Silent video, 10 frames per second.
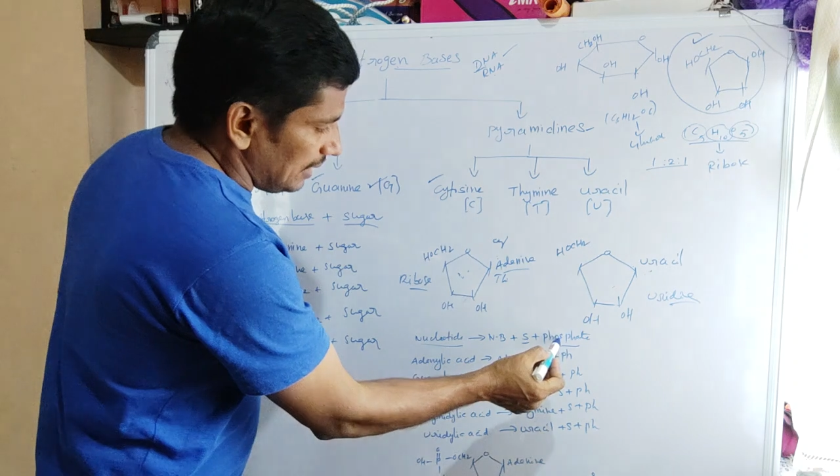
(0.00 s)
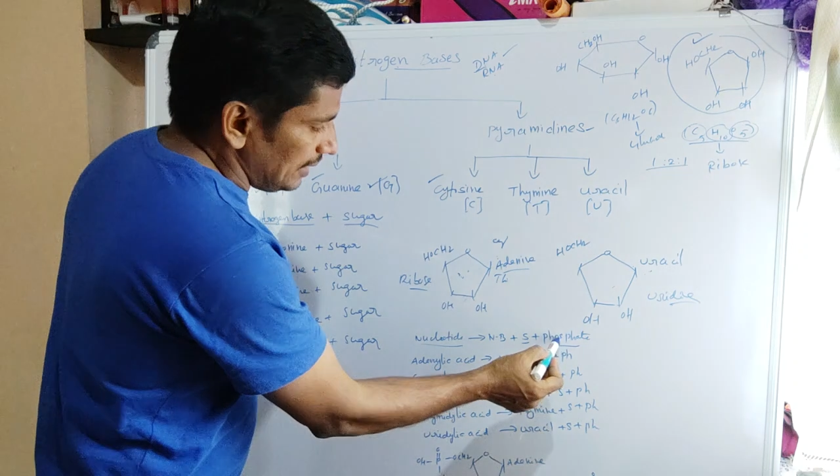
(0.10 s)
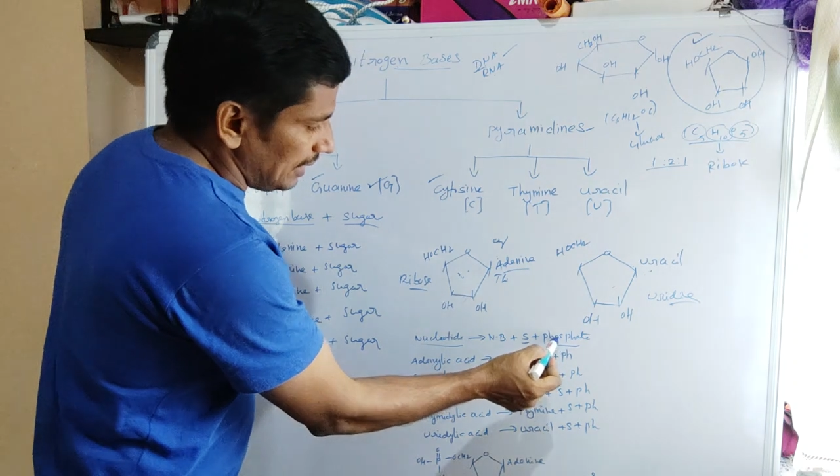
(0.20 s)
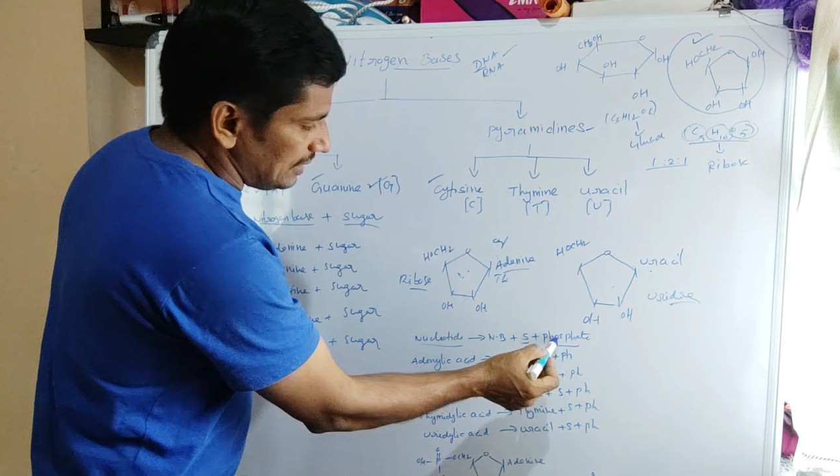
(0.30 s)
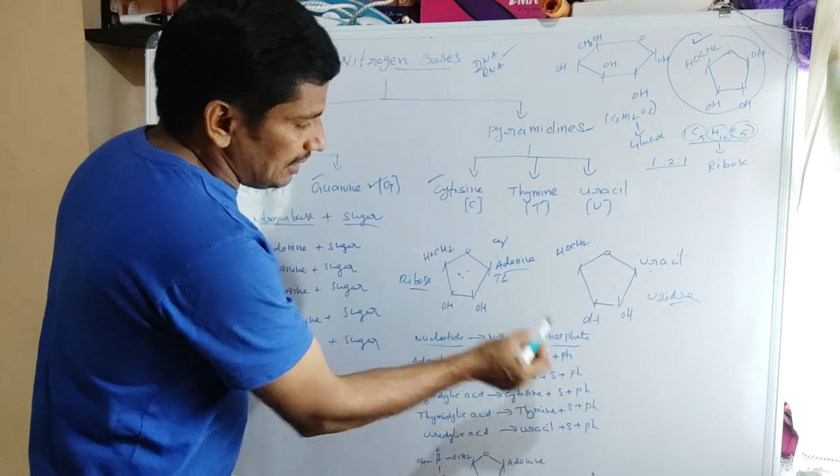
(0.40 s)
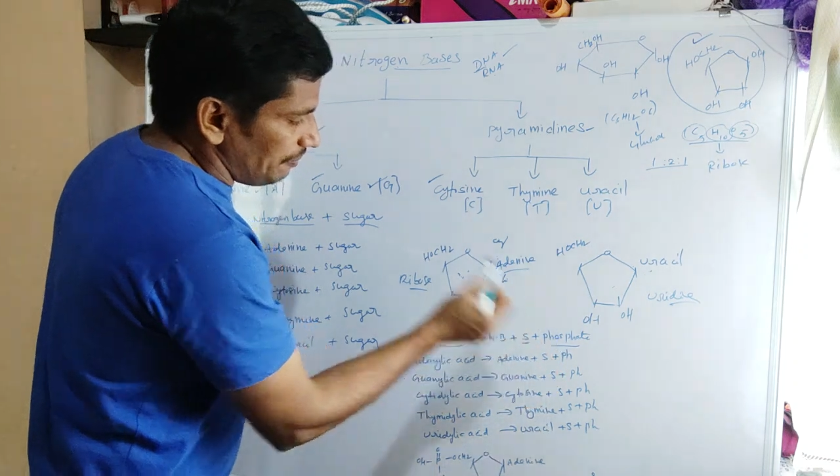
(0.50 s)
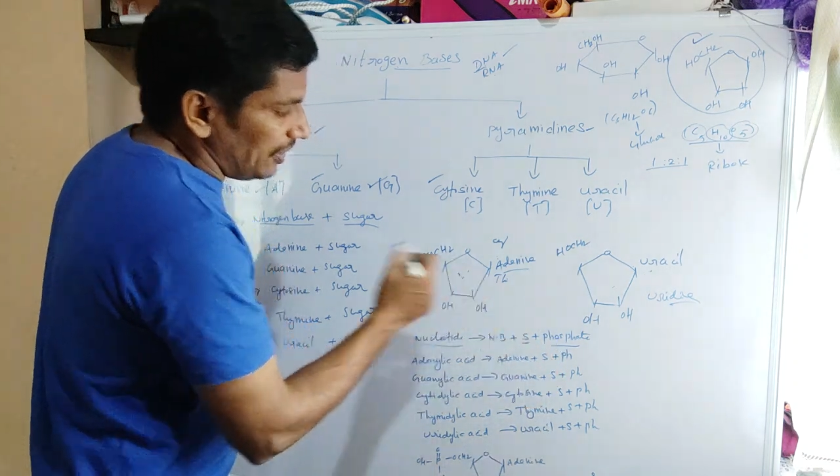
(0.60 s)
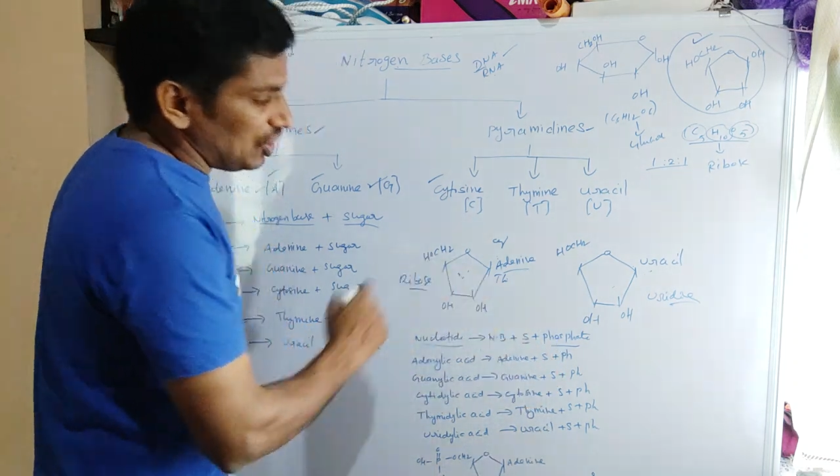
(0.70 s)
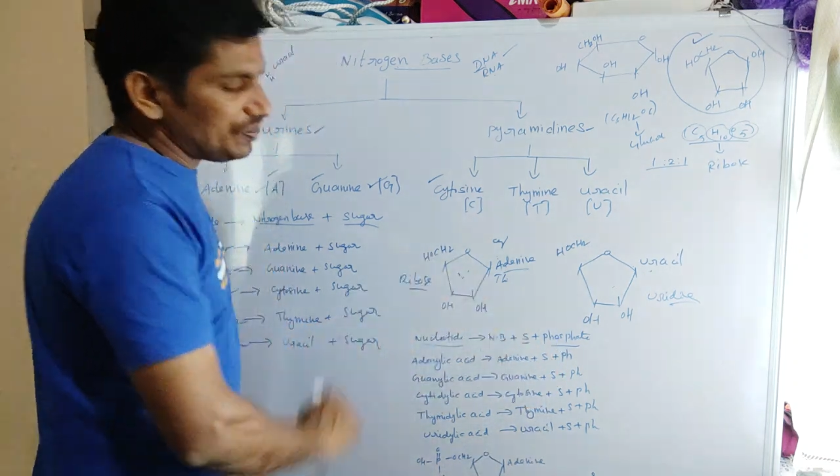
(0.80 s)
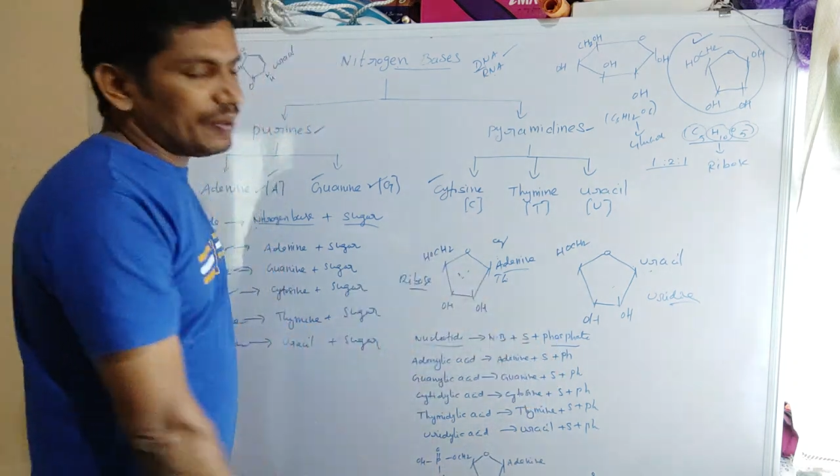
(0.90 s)
Here is a
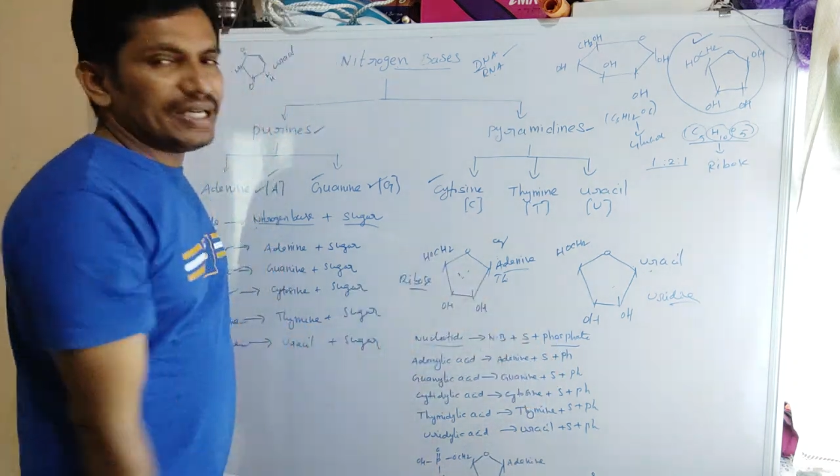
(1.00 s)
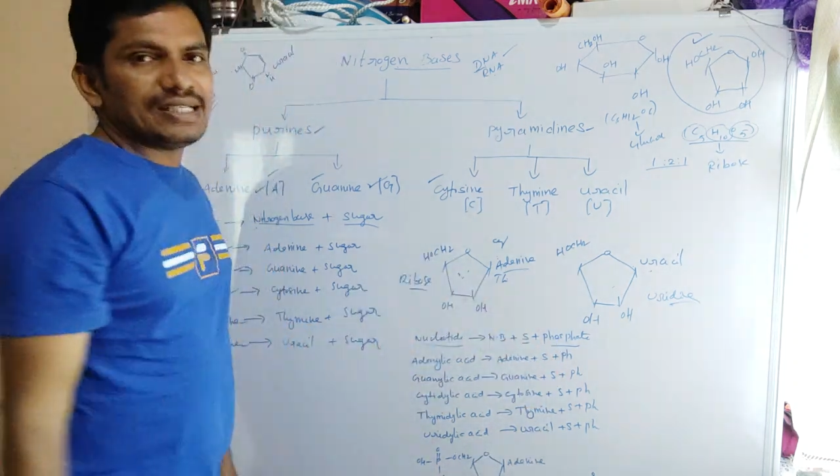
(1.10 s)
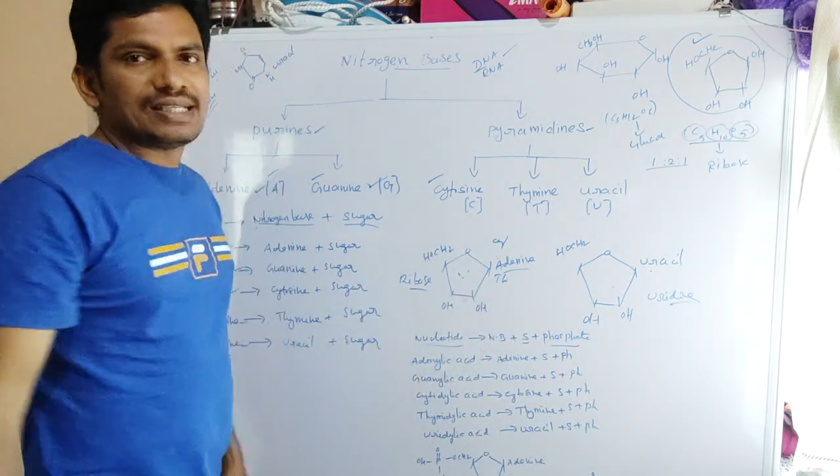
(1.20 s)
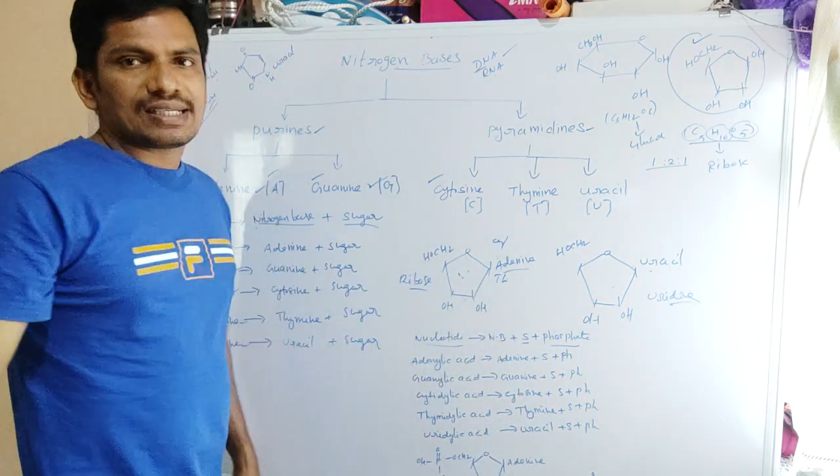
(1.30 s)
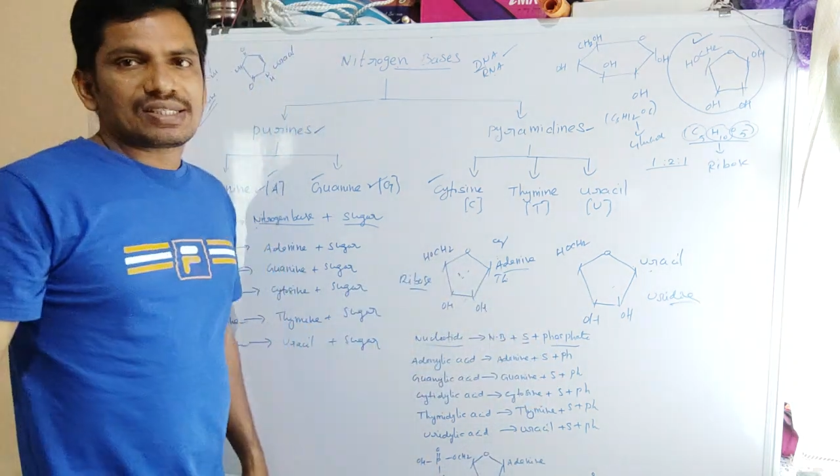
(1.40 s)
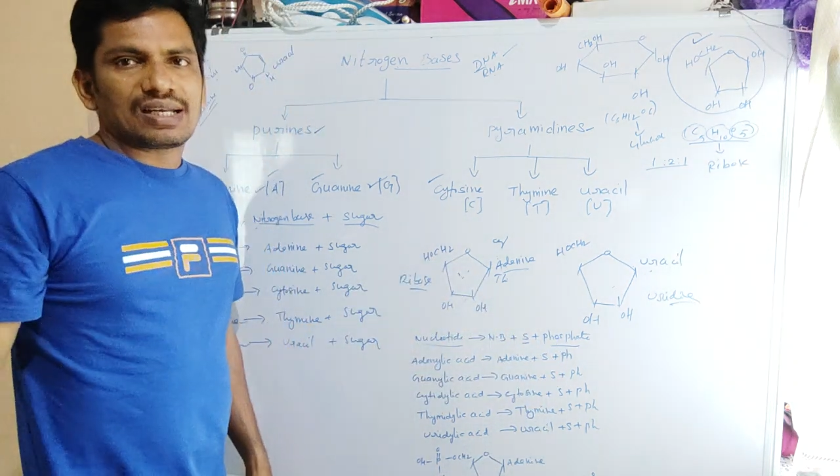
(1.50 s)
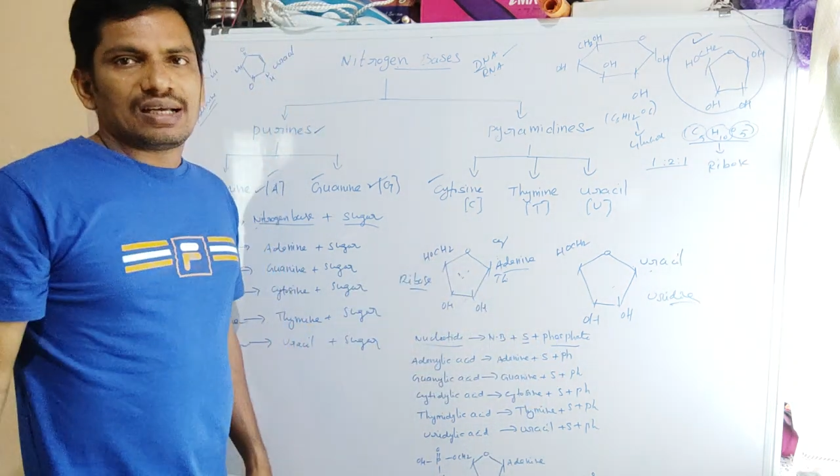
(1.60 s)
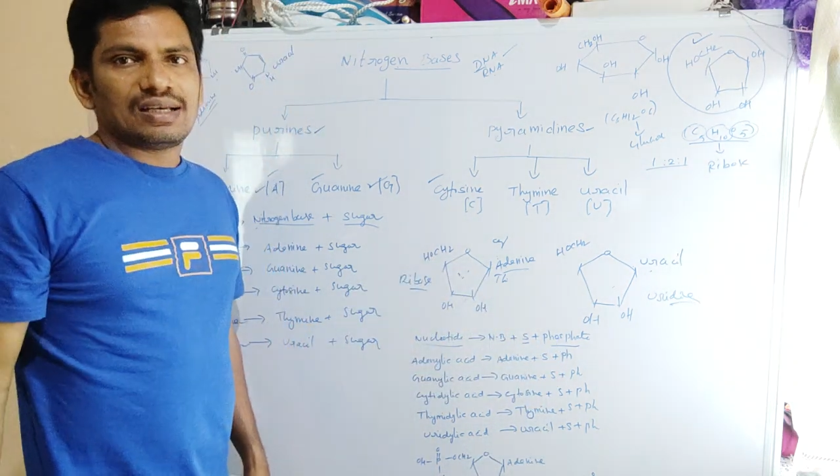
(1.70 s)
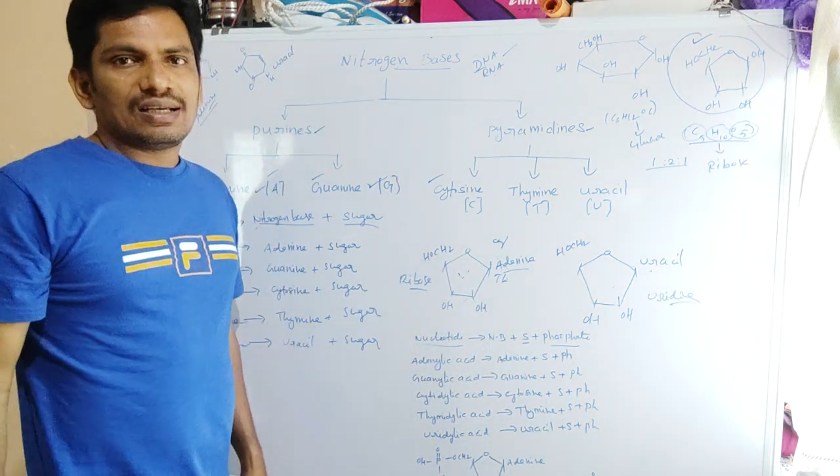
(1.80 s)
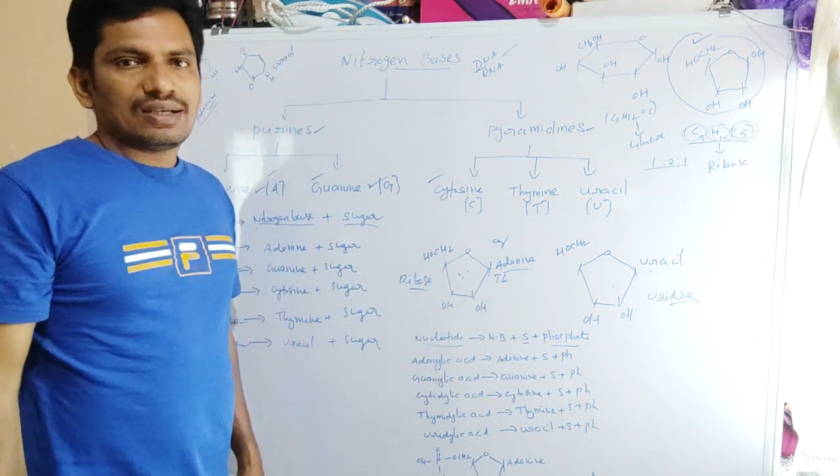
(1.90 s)
phosphate is extra.